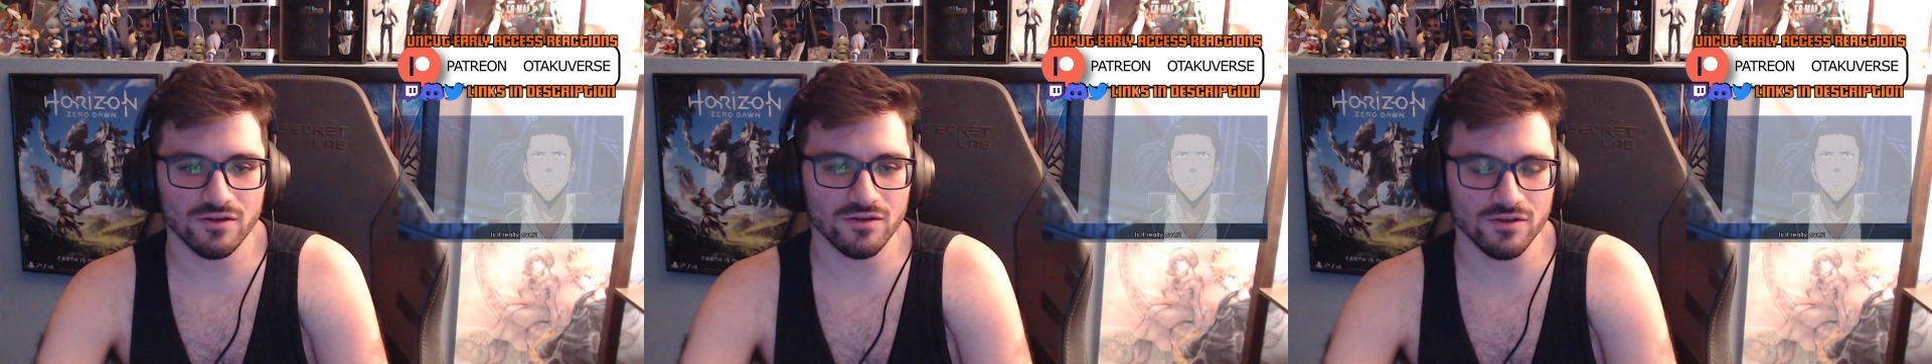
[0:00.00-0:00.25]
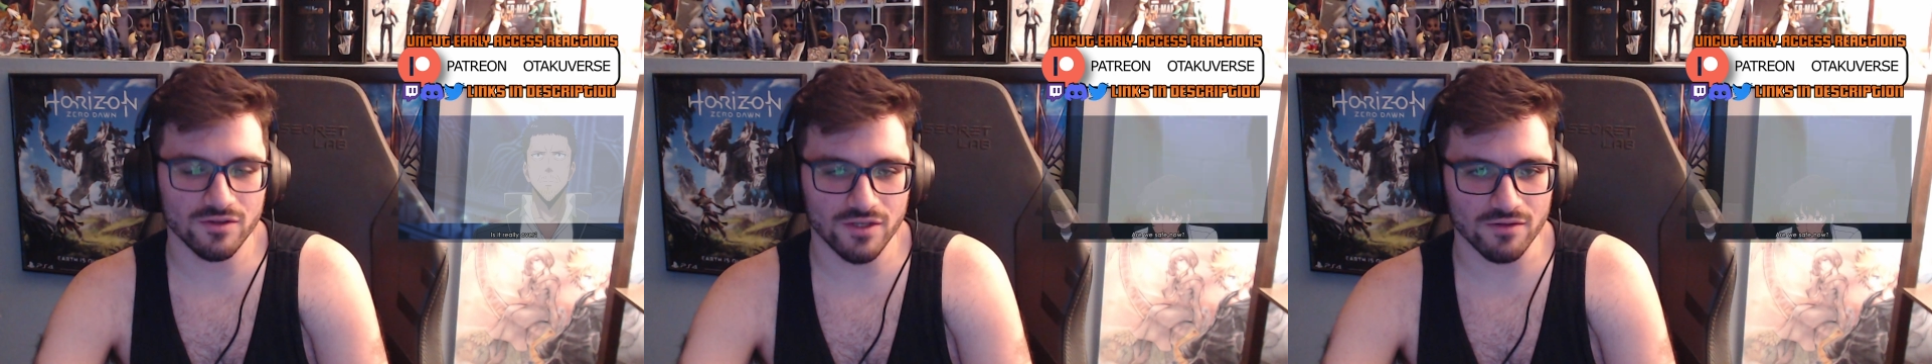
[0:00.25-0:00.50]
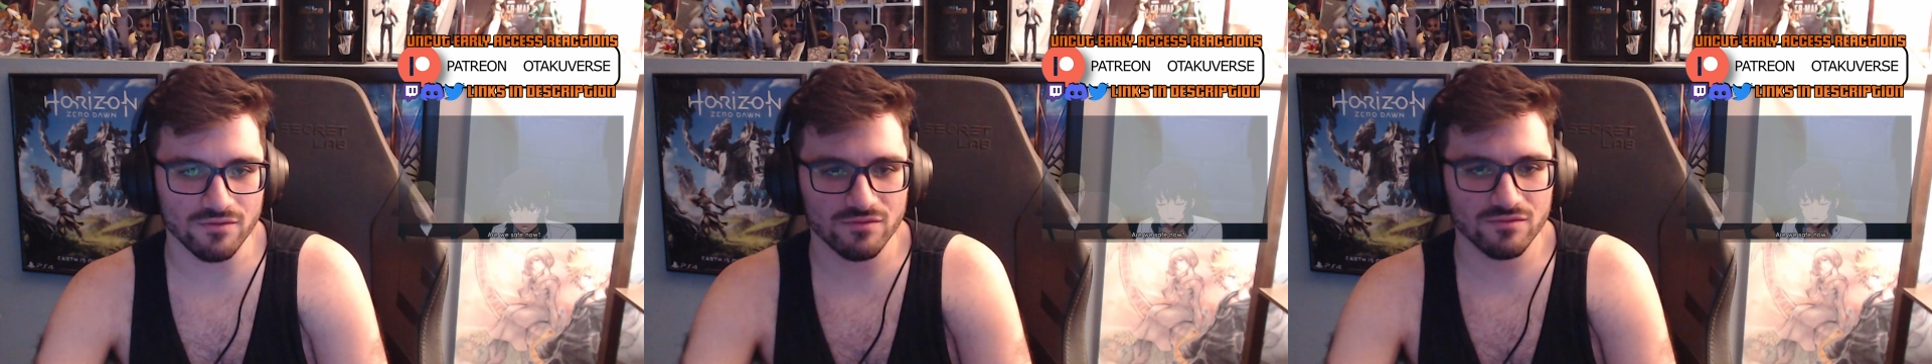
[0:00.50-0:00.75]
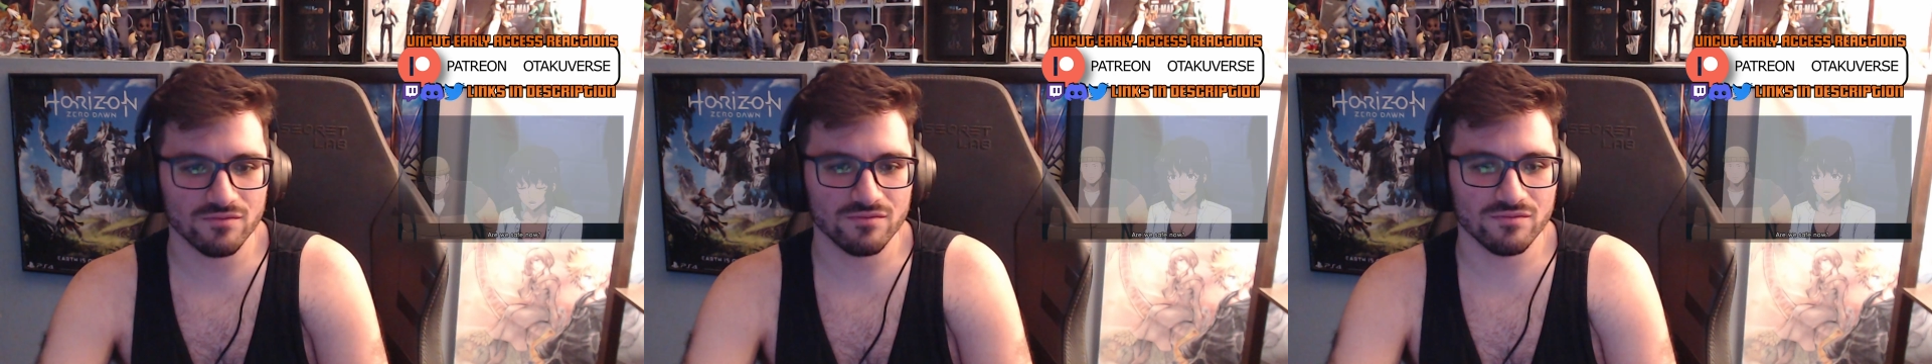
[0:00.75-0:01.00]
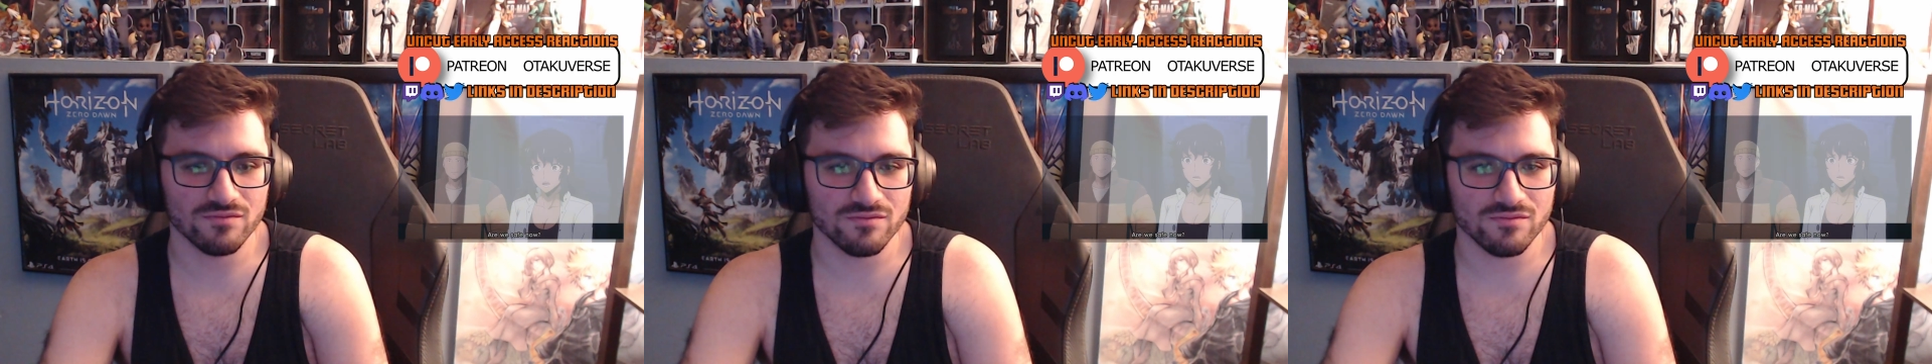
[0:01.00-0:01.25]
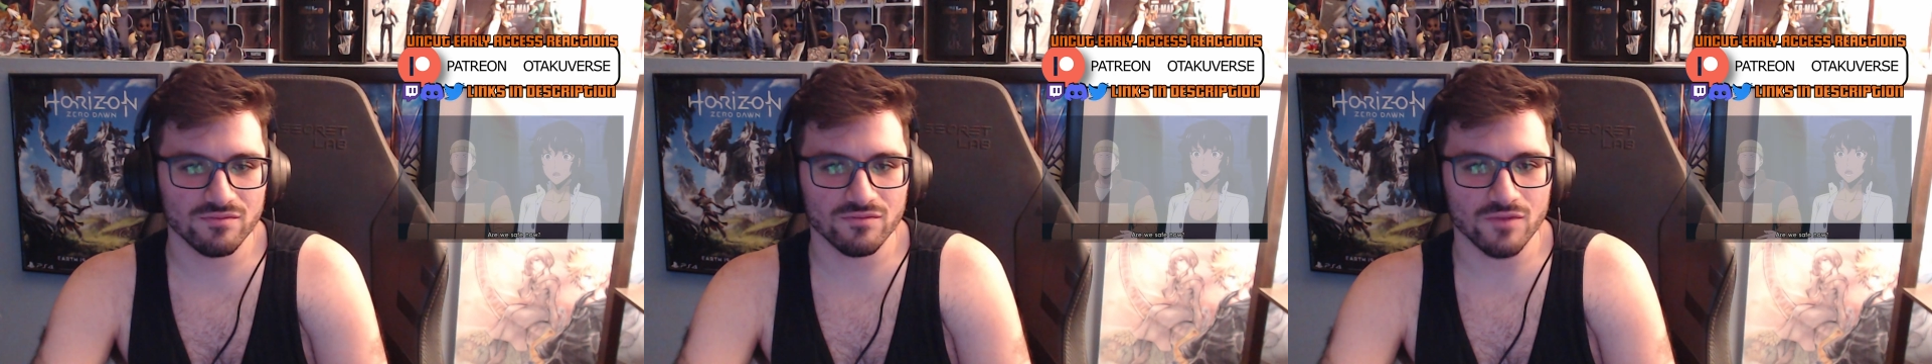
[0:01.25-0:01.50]
You're dead.
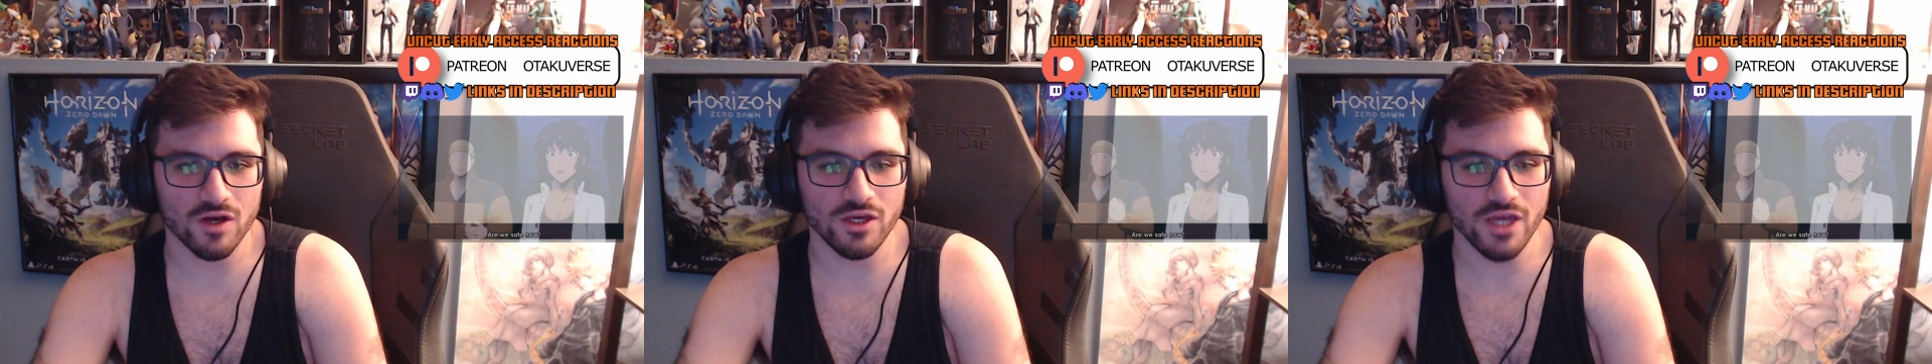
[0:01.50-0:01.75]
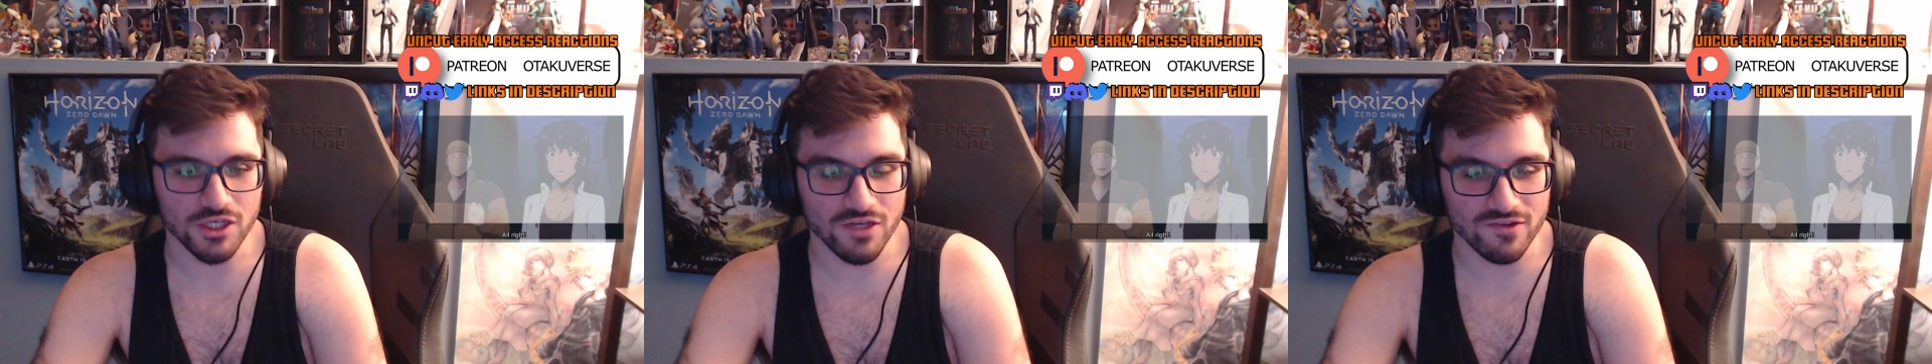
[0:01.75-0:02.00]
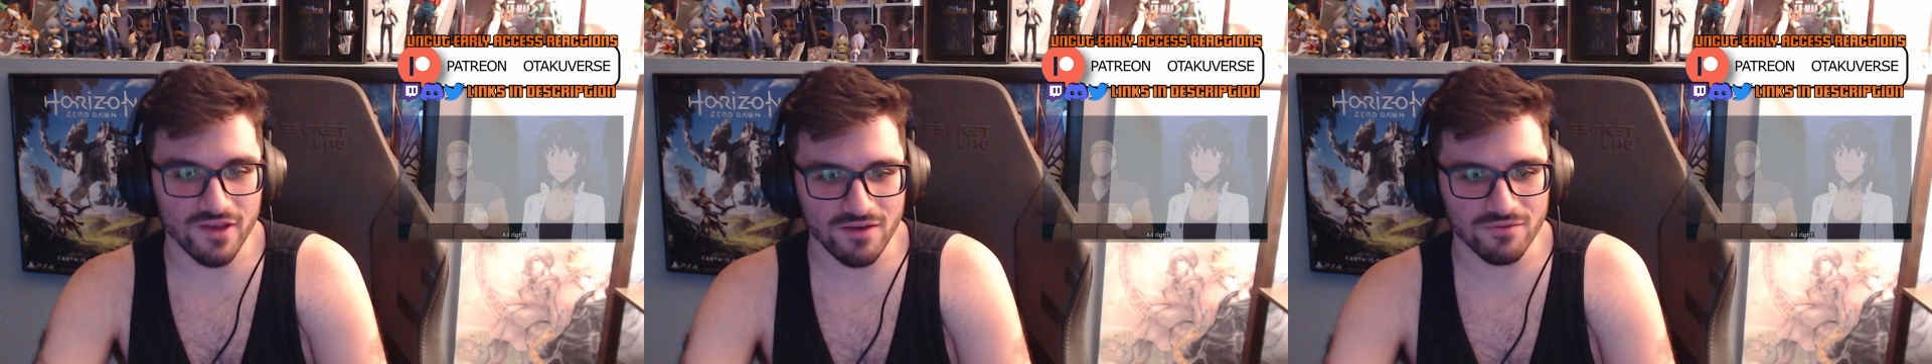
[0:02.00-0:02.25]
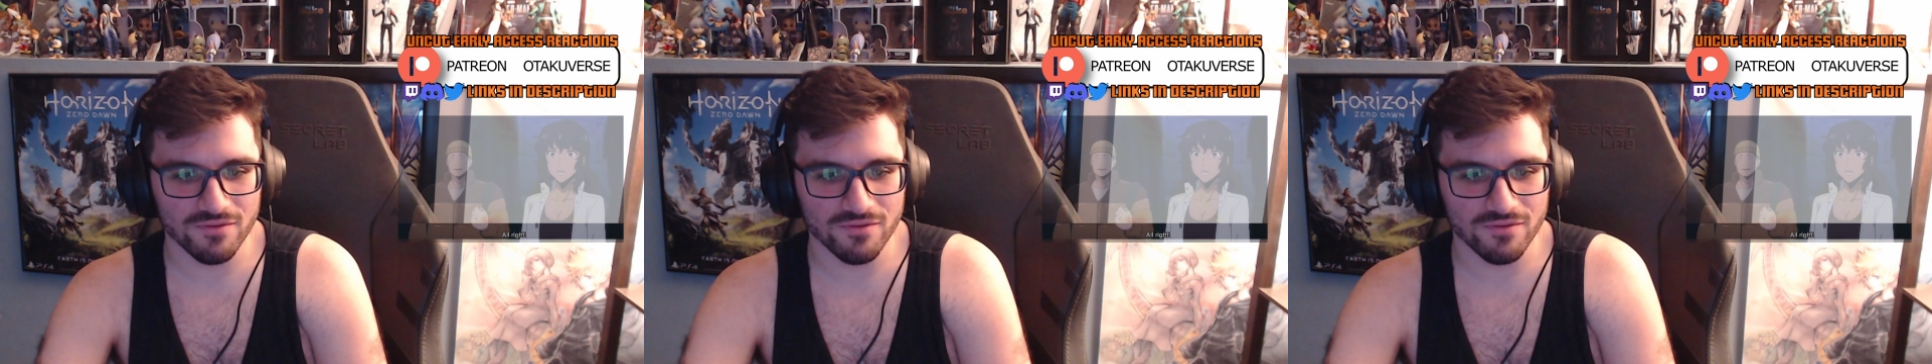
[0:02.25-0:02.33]
Are you actually safe?